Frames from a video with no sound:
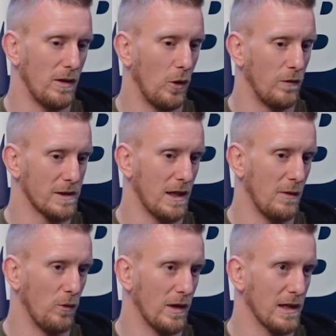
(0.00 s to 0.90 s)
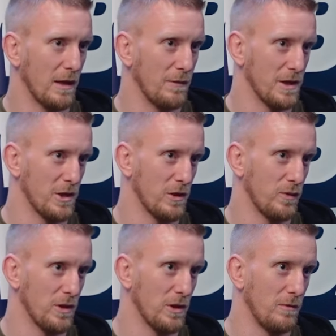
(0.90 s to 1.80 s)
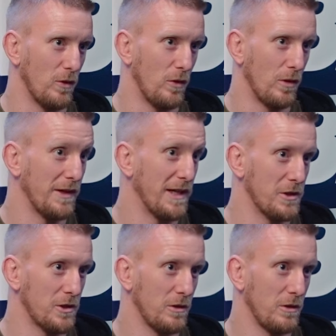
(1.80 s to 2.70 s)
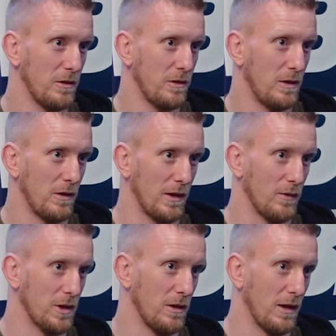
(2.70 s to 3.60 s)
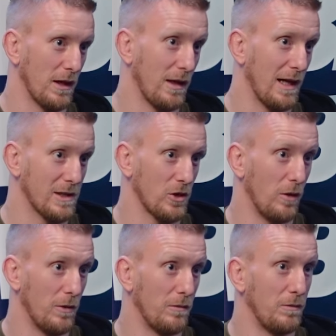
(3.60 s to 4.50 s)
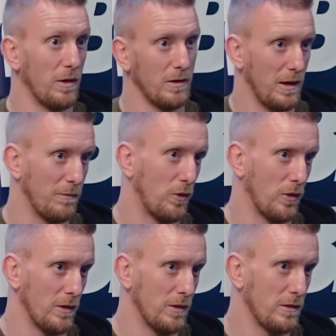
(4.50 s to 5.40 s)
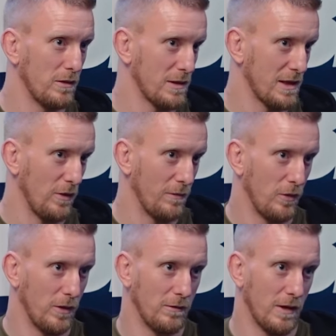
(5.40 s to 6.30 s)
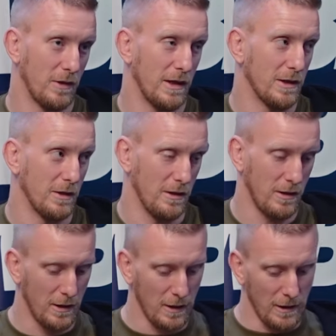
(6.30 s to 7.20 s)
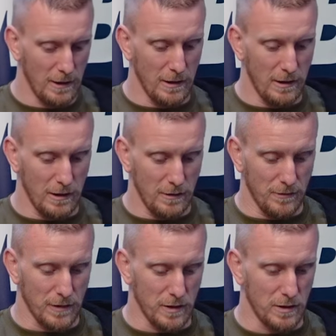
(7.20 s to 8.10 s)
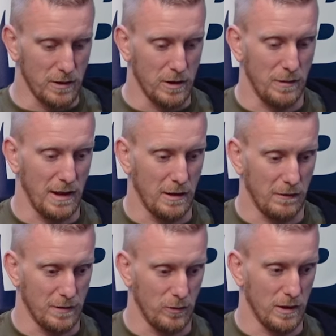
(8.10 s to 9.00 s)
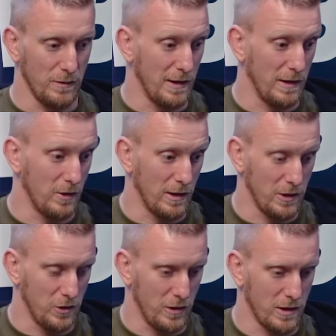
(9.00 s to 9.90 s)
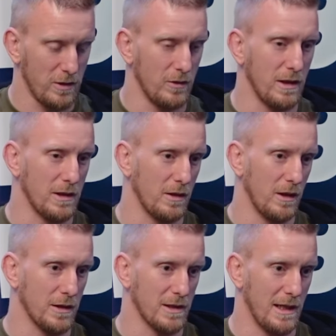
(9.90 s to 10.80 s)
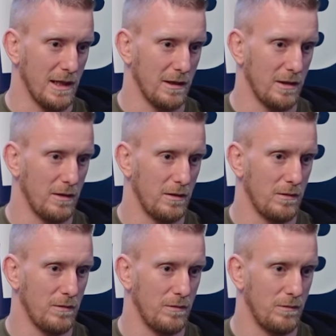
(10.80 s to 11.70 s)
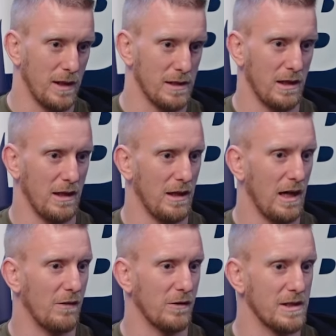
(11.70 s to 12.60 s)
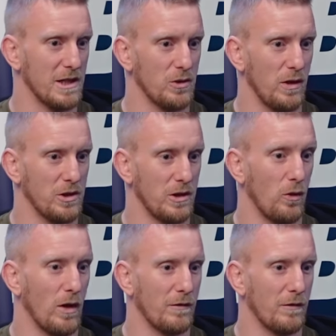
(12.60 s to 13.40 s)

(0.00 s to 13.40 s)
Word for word: over time we'll get to the positions which are more niche, okay, which are like less common, but important, still important, right? You need to, to be comfortable, to be good in jiu-jitsu, you need to understand basically every situation or